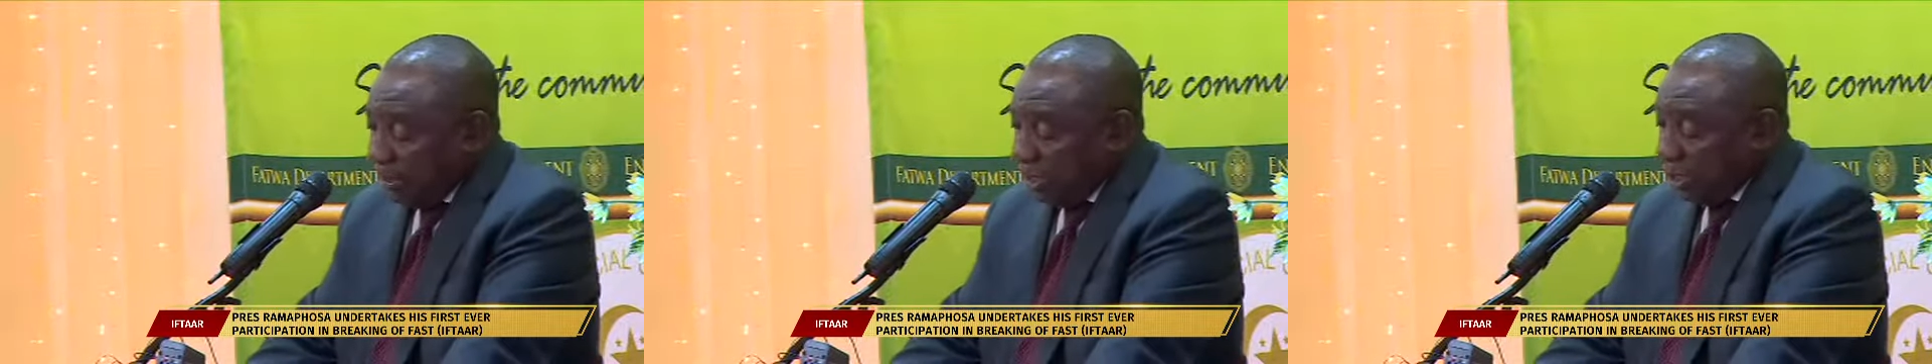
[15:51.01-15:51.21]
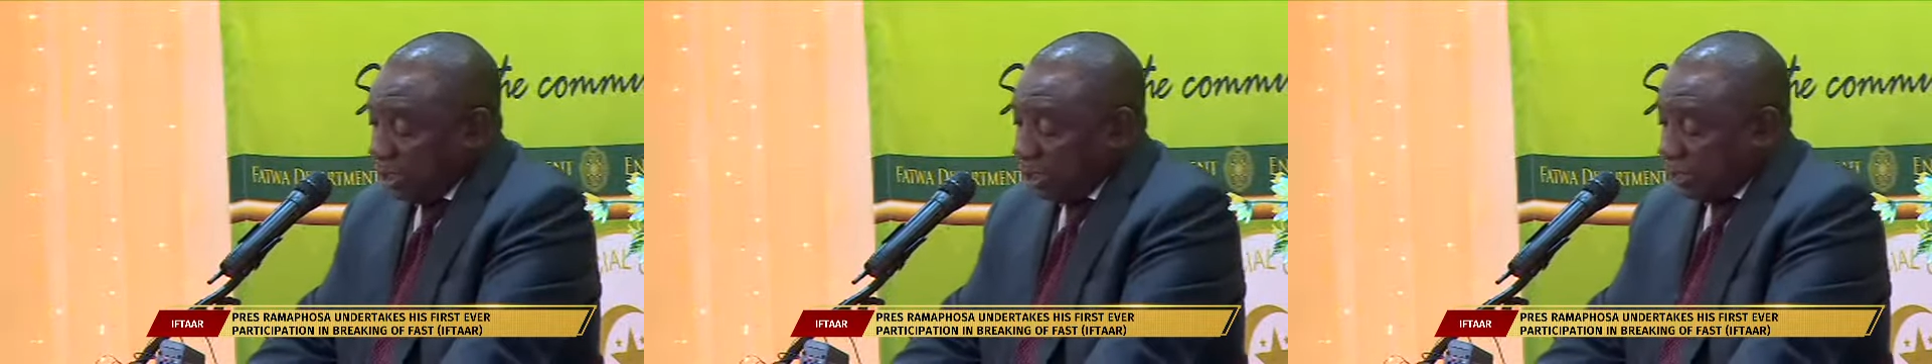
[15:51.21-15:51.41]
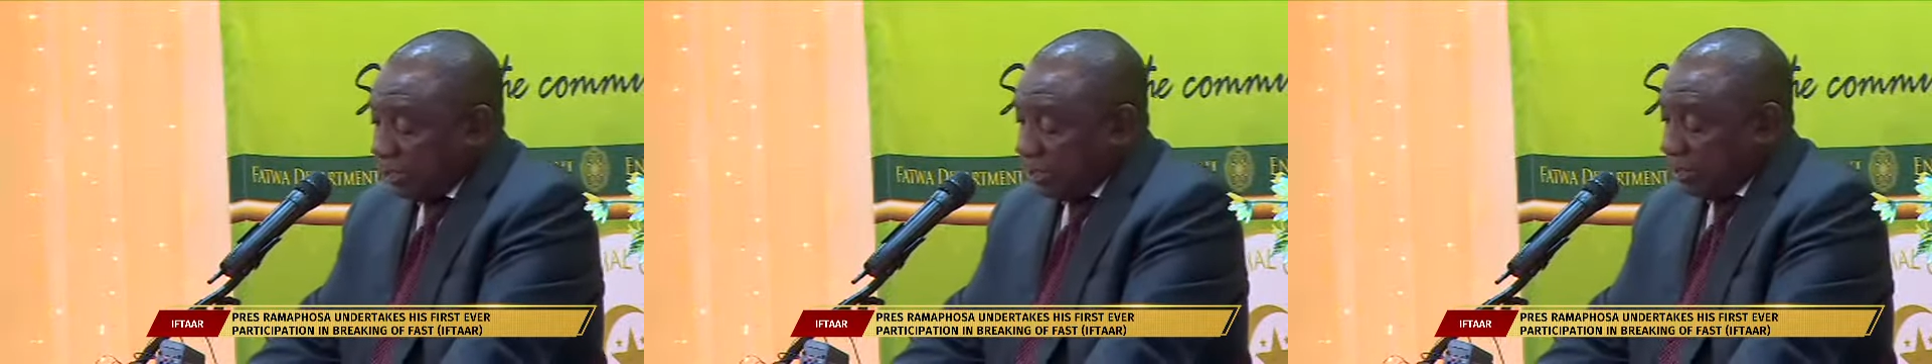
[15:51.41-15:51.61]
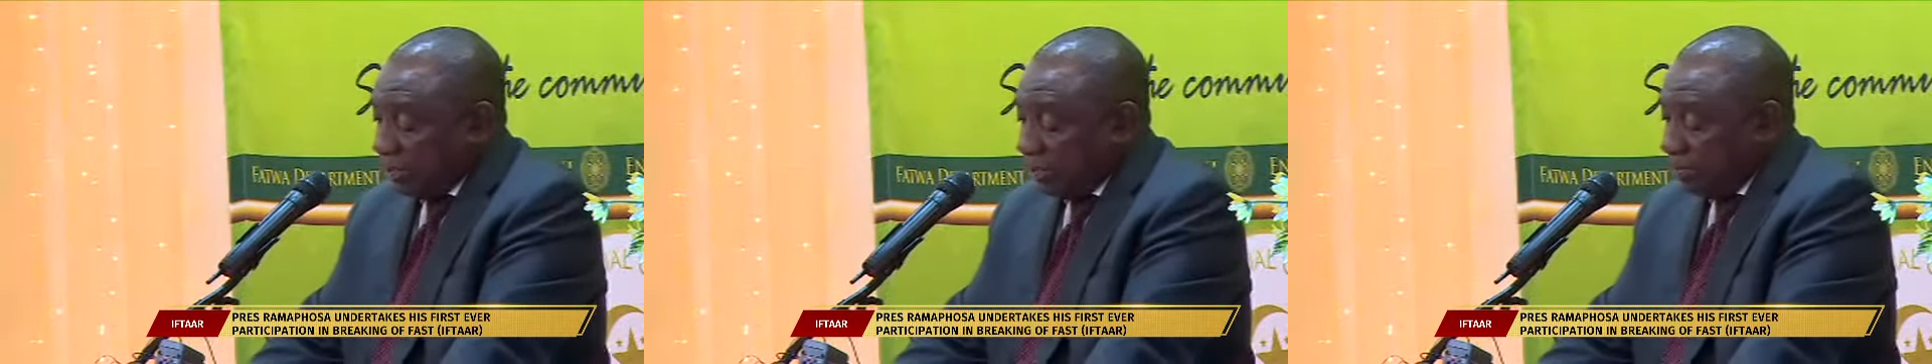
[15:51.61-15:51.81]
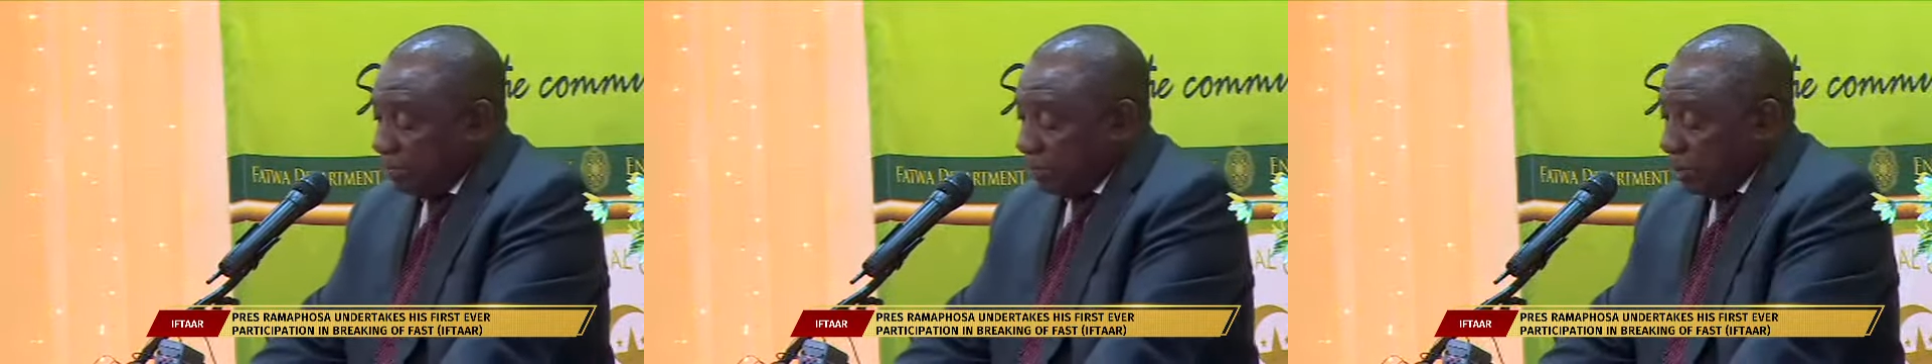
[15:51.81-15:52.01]

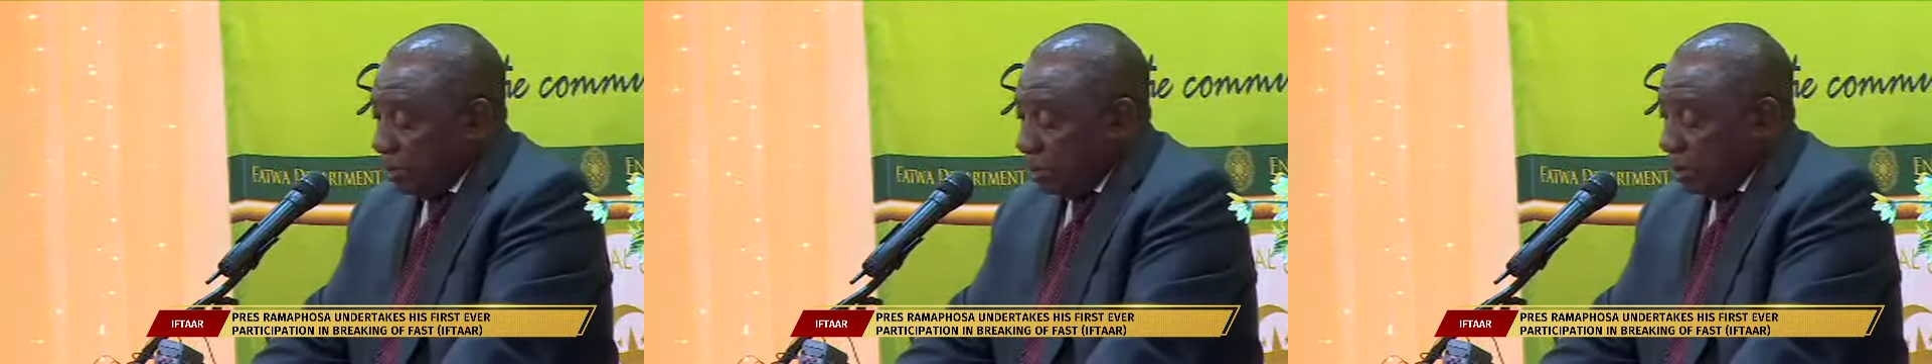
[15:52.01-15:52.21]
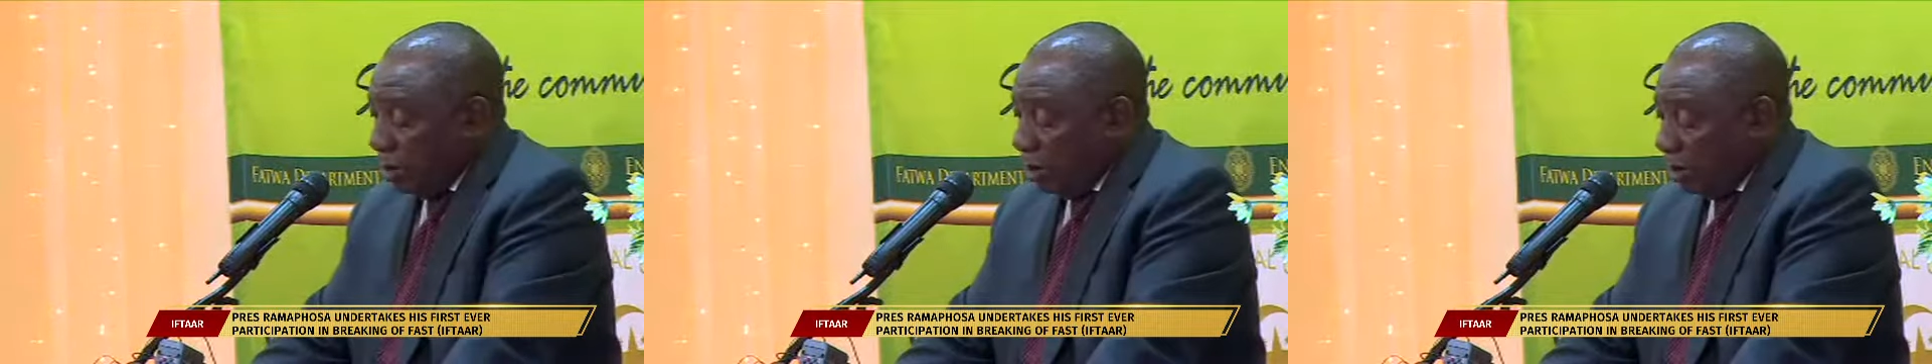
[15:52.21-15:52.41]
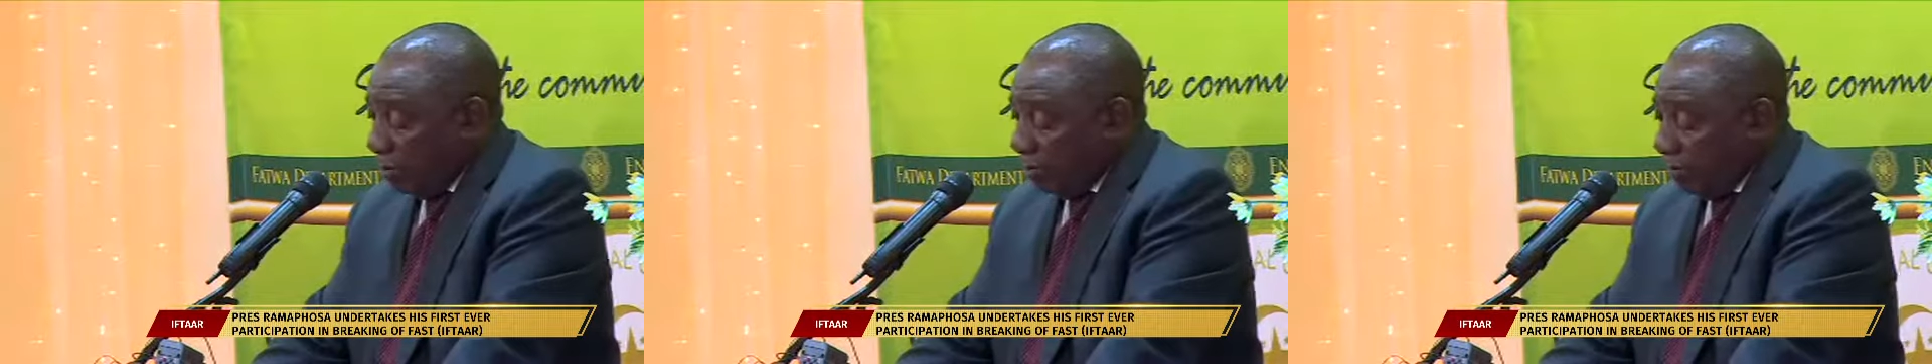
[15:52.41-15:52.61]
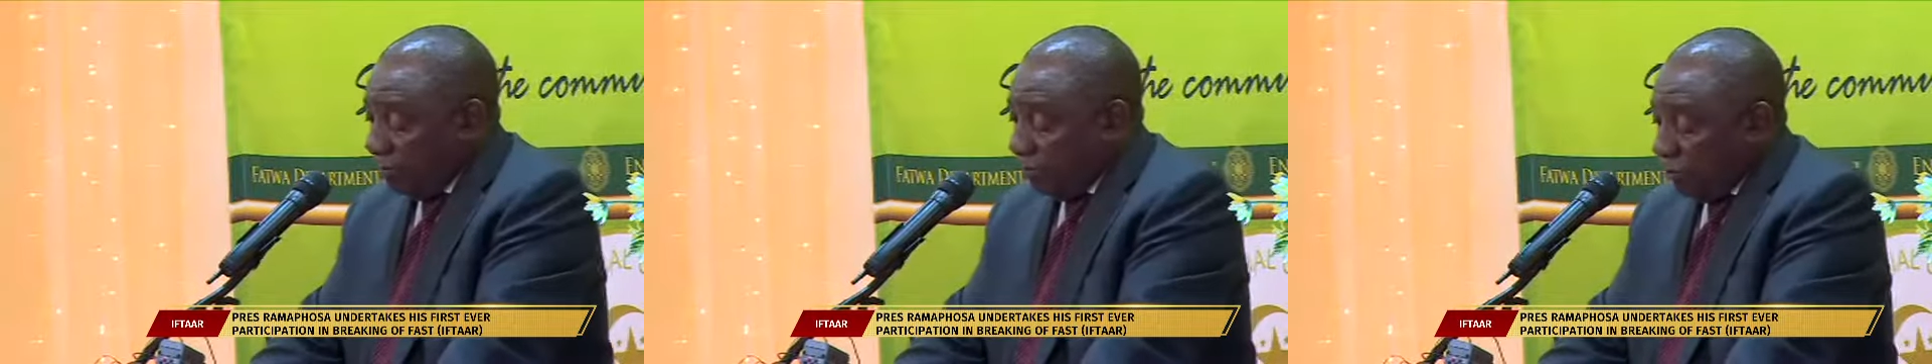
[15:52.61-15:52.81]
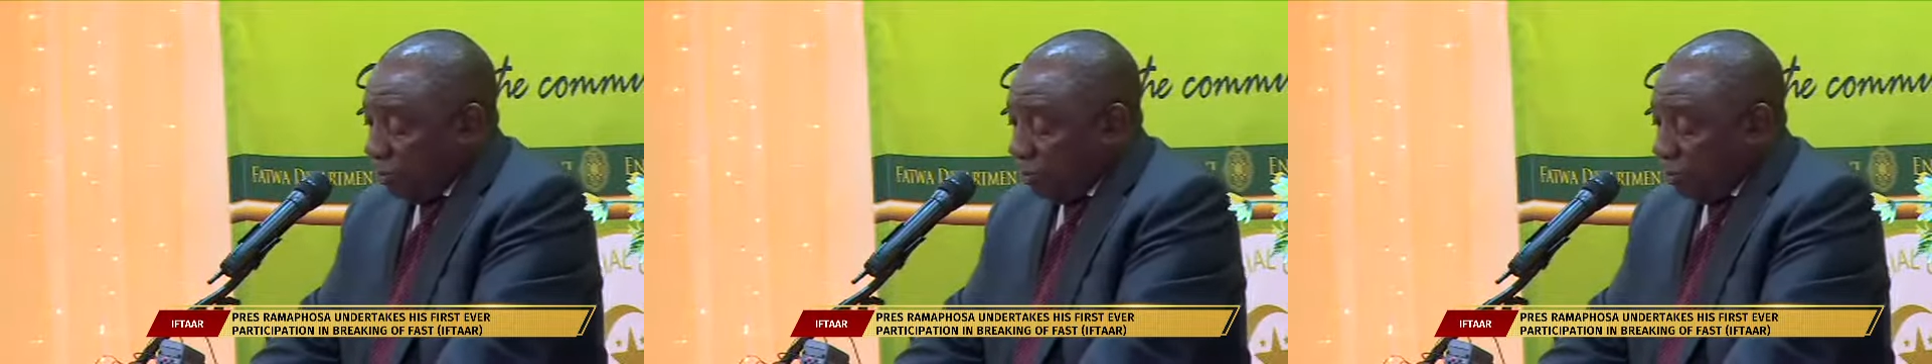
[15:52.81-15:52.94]
preachers of